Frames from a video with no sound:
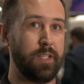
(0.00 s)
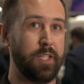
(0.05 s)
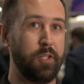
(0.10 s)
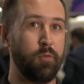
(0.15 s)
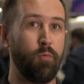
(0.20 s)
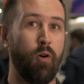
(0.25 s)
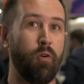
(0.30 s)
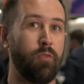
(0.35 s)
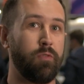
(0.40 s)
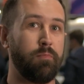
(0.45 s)

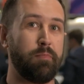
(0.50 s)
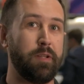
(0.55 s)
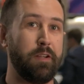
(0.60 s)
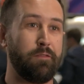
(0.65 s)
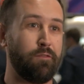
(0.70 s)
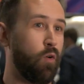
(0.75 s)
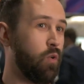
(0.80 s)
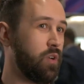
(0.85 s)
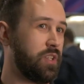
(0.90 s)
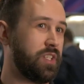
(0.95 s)
you won't be
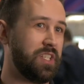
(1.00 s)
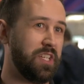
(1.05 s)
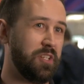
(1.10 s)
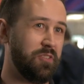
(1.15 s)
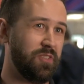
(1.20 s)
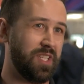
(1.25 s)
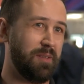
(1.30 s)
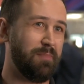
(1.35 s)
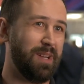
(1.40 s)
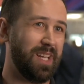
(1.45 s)
forced to
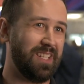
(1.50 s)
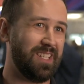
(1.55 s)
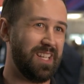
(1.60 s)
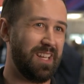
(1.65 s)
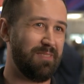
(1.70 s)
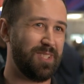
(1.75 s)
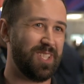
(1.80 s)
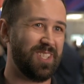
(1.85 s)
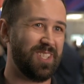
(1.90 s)
use them anytime